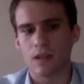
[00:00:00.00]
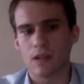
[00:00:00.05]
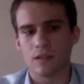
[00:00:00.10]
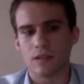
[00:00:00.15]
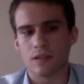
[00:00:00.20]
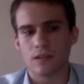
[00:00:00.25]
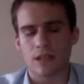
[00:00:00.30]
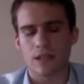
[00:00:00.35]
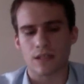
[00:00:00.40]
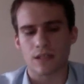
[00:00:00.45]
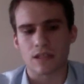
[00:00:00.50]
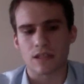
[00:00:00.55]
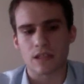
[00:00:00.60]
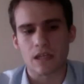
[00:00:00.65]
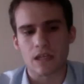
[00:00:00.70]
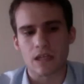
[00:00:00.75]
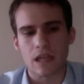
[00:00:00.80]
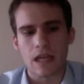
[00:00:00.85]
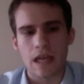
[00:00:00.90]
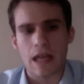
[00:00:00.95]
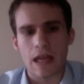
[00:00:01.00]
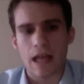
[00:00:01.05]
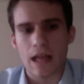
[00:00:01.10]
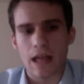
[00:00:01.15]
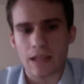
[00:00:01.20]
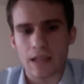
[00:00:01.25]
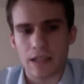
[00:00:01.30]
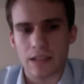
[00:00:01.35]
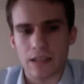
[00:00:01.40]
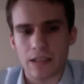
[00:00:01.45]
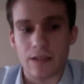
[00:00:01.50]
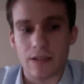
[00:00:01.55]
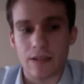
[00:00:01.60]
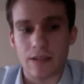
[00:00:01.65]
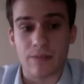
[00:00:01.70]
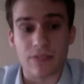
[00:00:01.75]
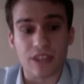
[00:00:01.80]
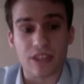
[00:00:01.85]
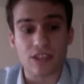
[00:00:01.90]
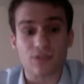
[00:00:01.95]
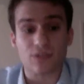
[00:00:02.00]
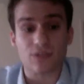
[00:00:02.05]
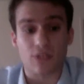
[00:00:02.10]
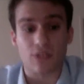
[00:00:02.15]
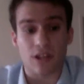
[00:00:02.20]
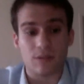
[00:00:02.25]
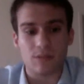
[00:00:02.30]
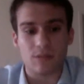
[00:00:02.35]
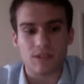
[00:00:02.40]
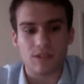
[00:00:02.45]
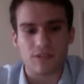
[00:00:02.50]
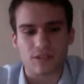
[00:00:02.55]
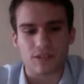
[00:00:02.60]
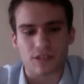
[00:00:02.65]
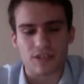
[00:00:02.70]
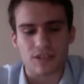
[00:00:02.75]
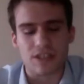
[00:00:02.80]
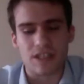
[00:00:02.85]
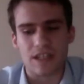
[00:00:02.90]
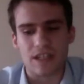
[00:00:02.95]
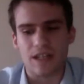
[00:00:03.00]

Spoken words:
Yes. Thanks for having me first.